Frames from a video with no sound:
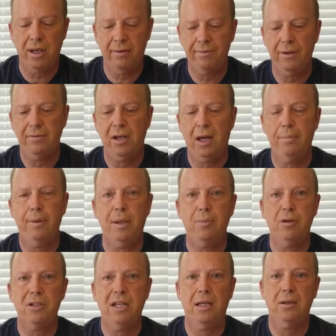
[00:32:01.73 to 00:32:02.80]
If you've got
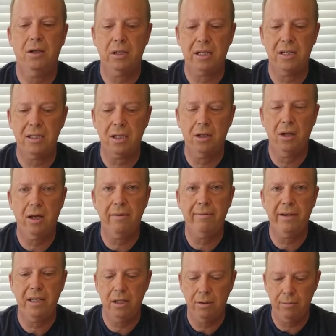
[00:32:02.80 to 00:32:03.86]
people, say, look, it's a long video,